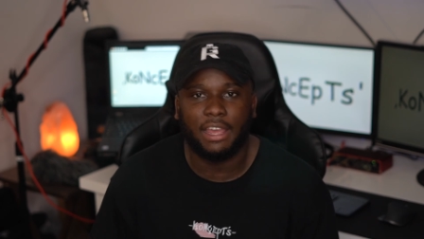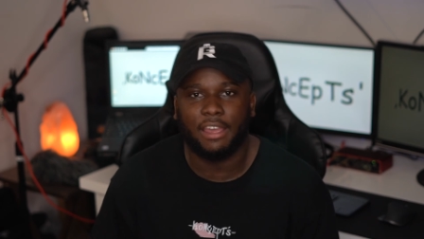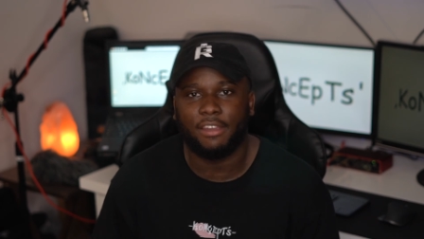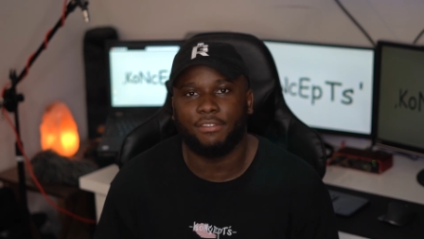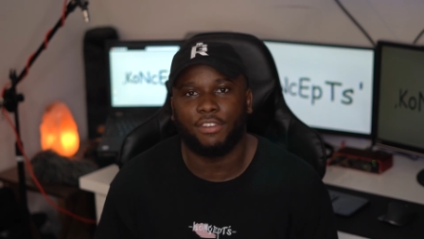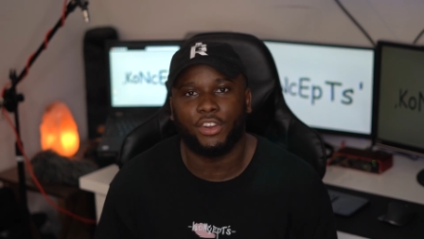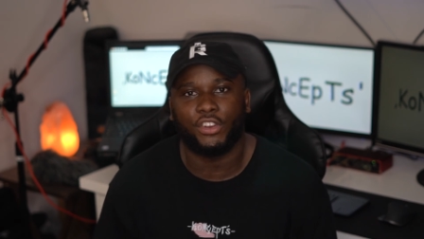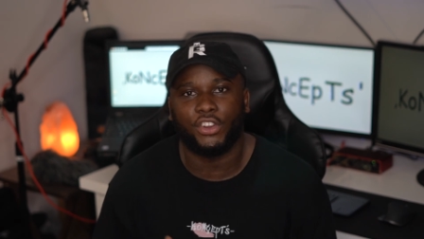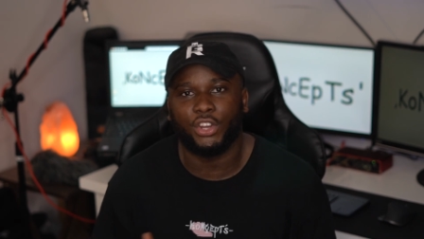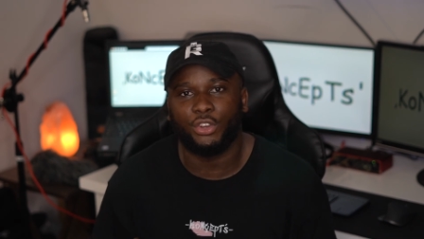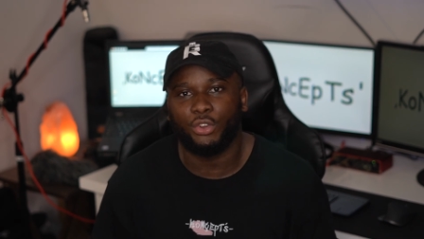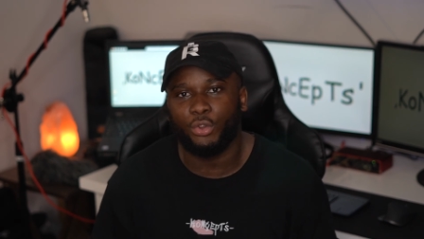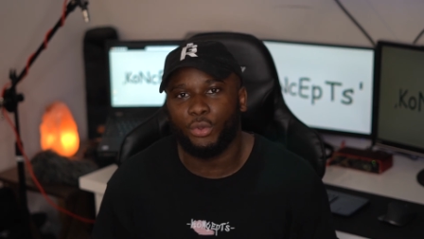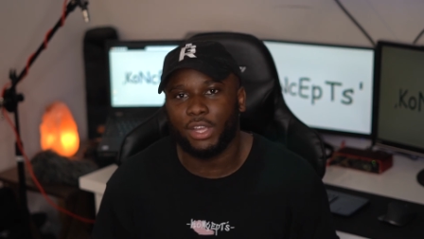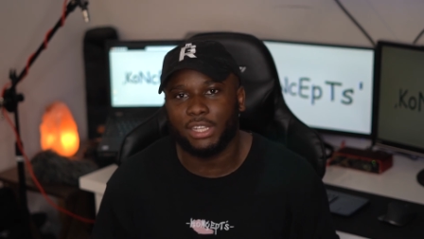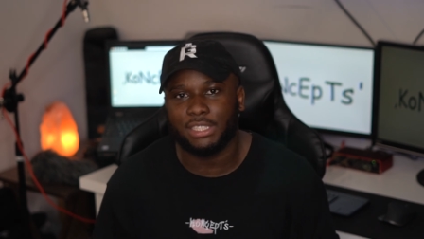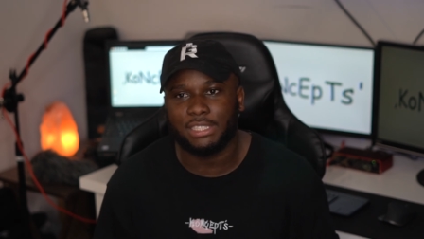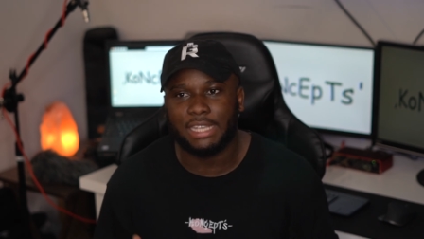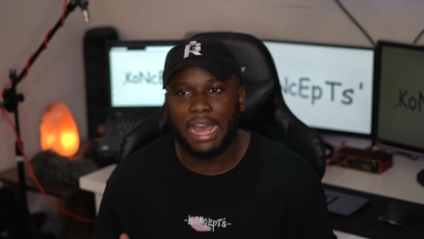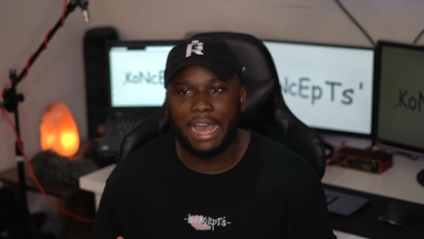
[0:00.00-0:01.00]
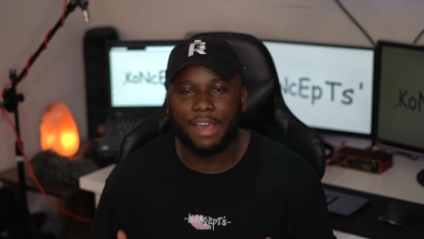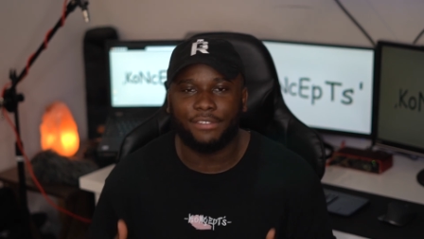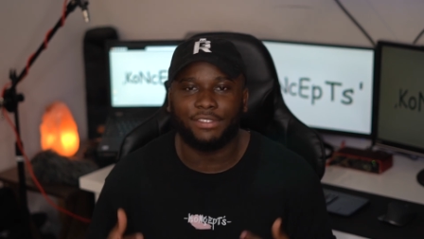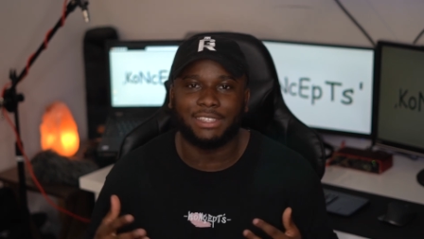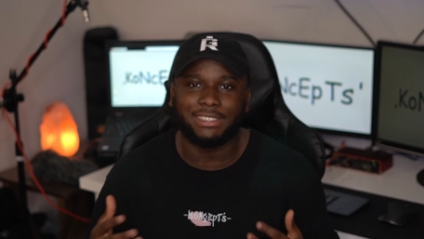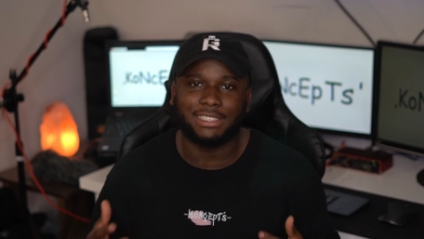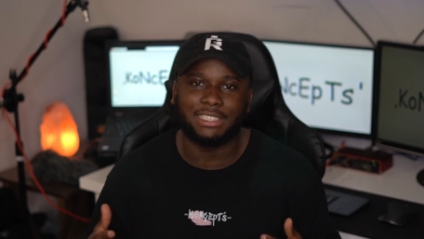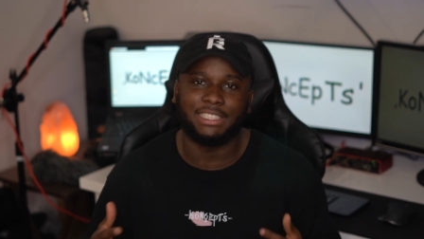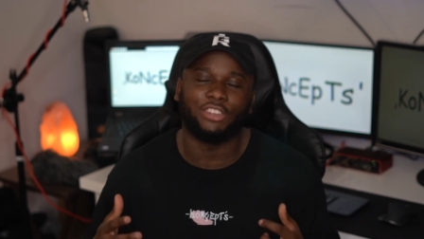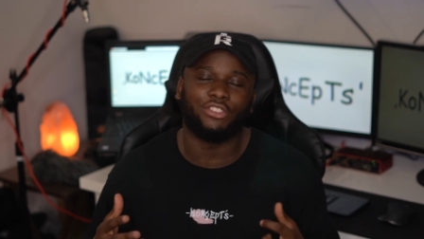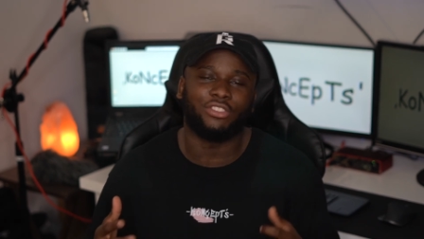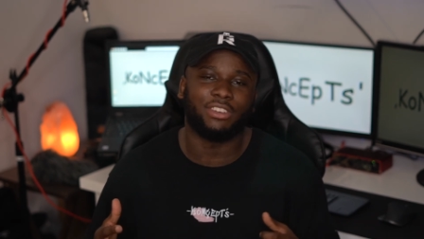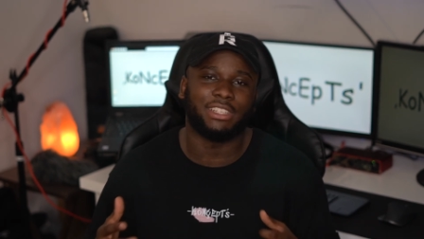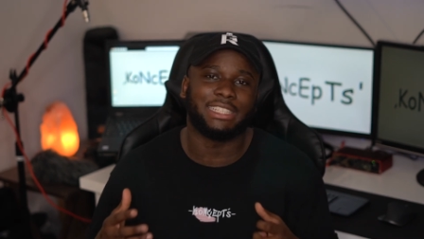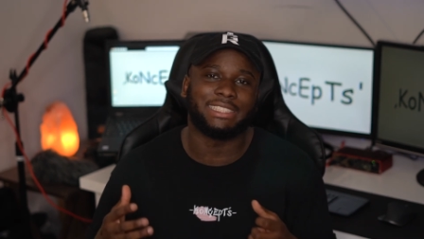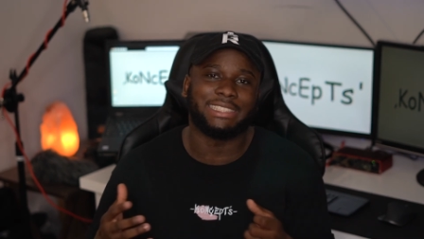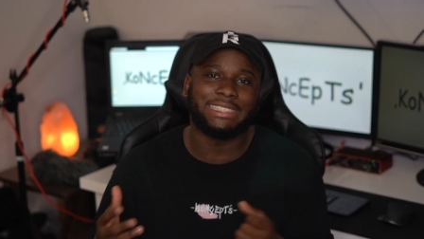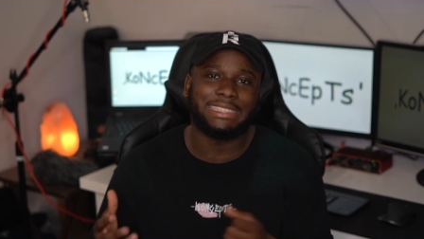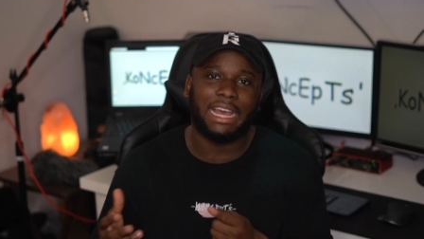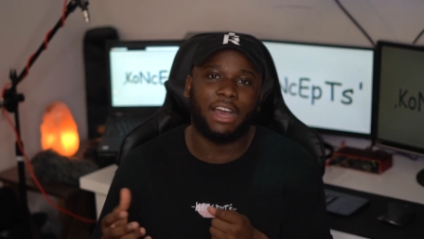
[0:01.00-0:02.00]
and very annoying to have the
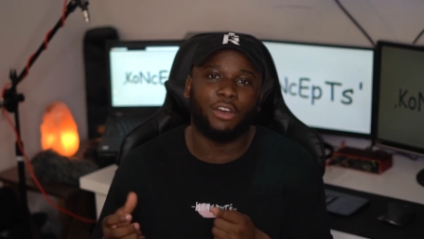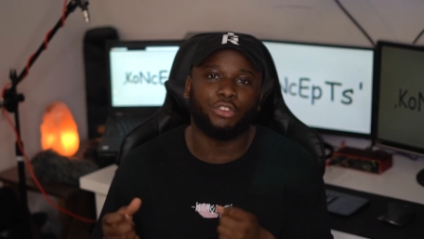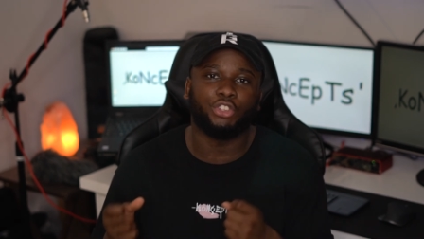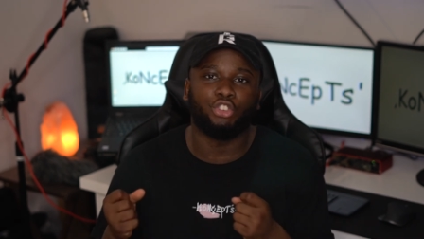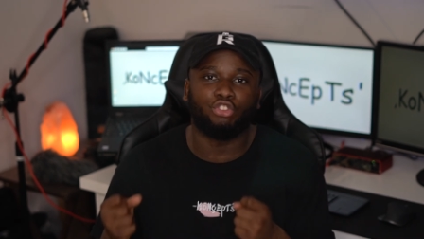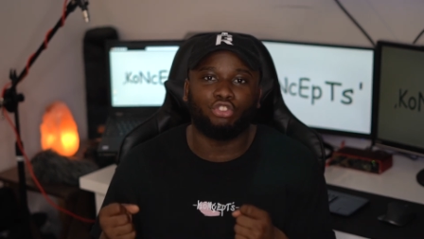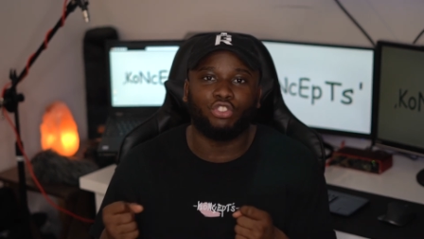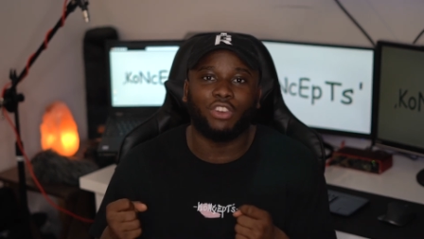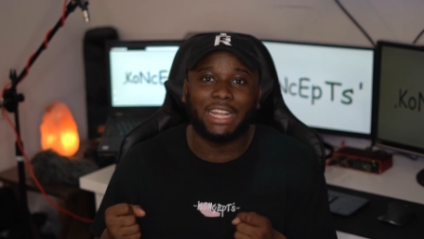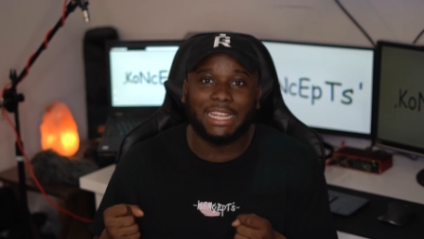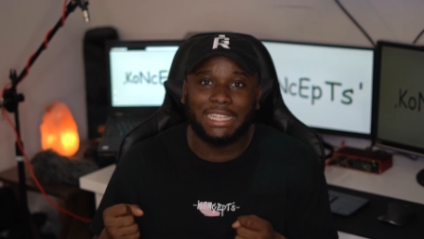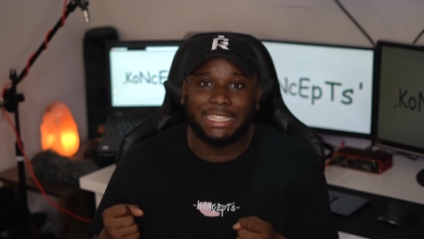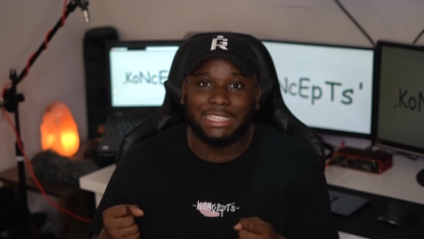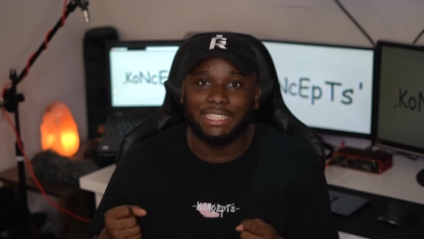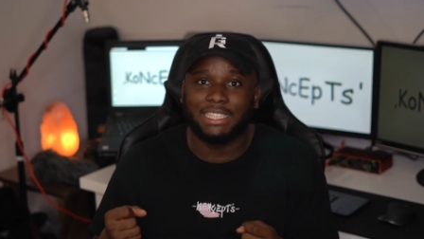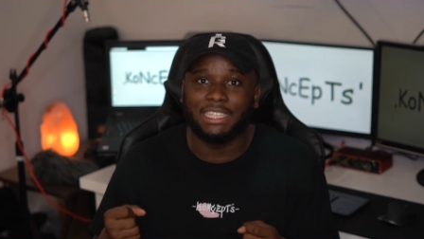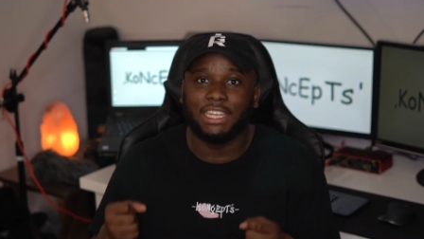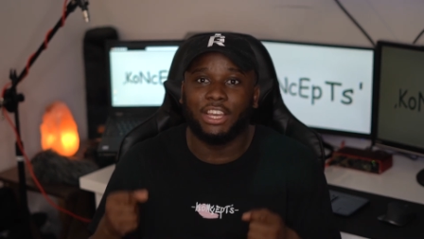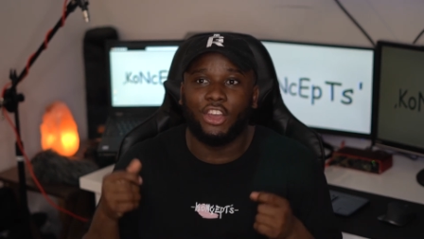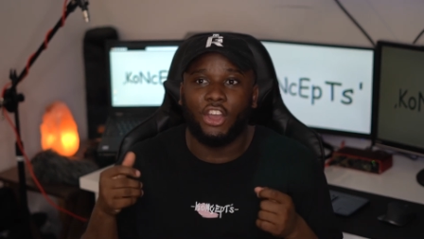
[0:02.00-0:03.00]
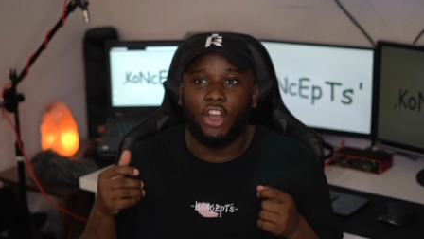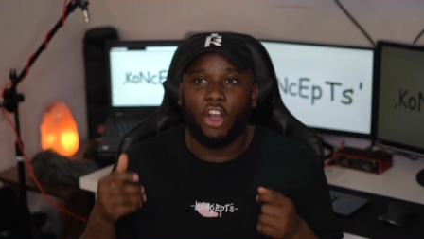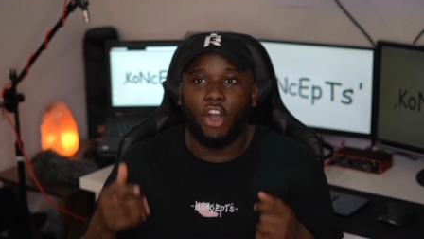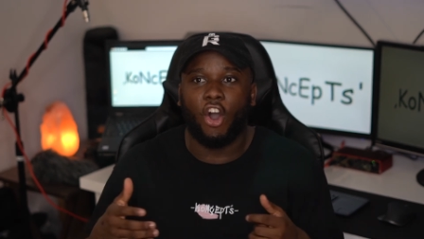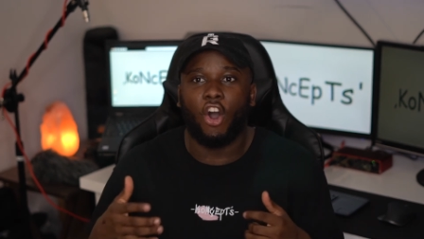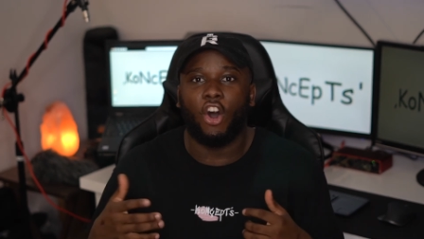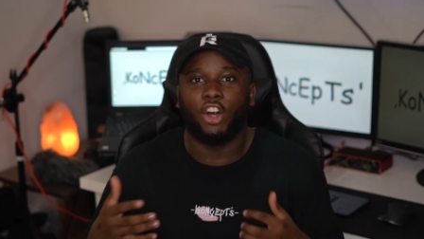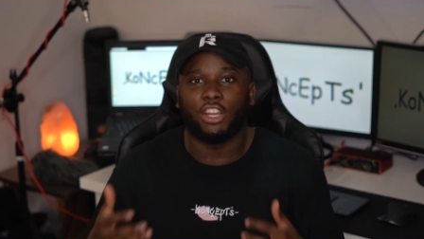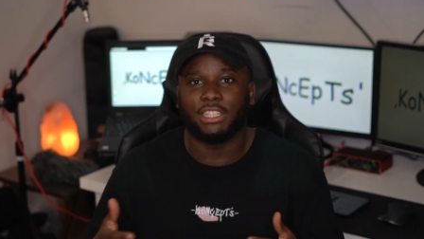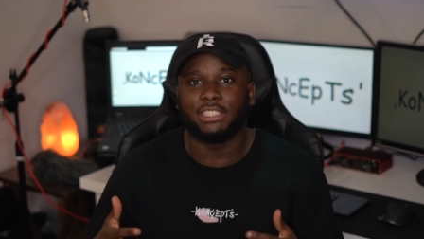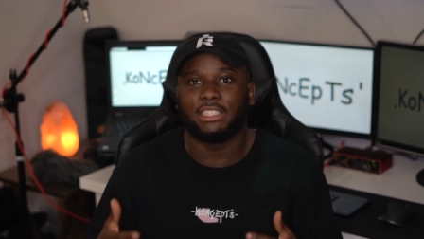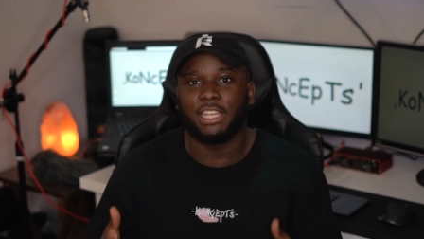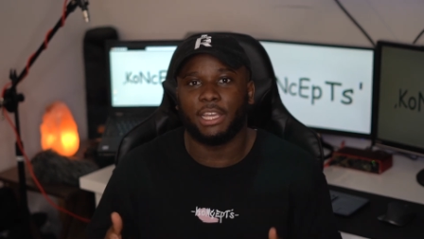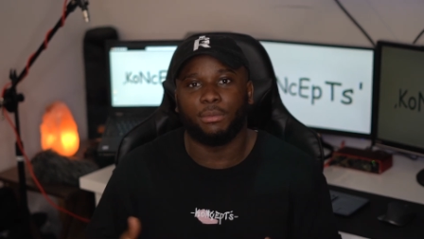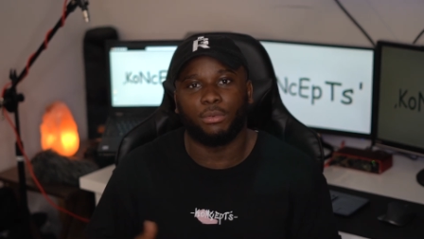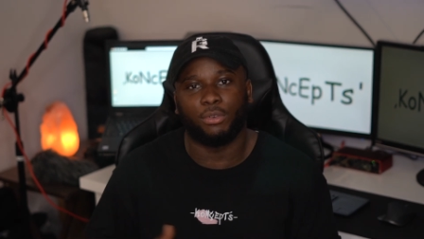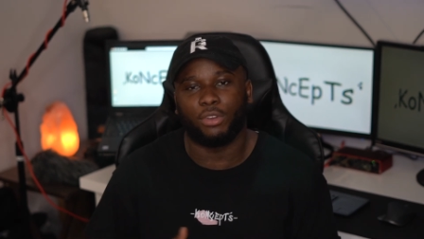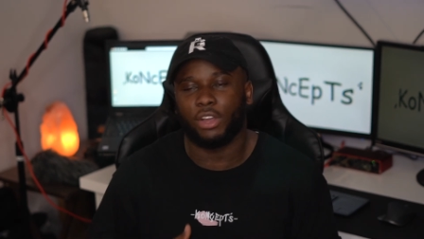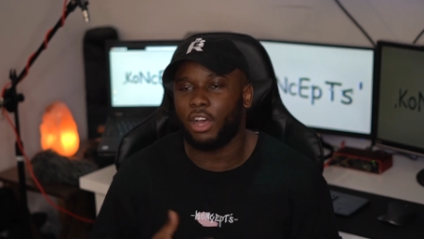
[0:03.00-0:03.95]
sound directly on the table.